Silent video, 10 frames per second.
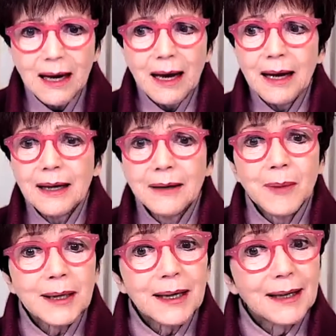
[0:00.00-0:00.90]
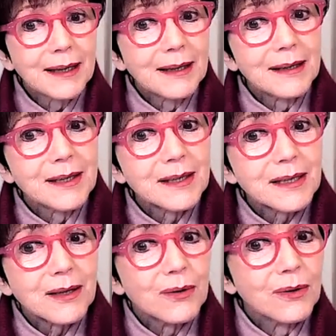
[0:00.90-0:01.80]
And my guardian had
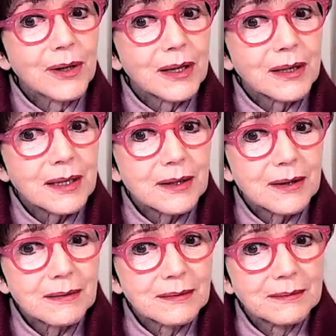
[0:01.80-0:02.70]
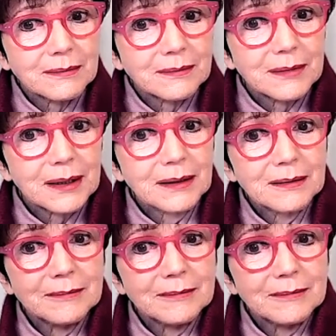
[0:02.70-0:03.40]
just organised her. Right?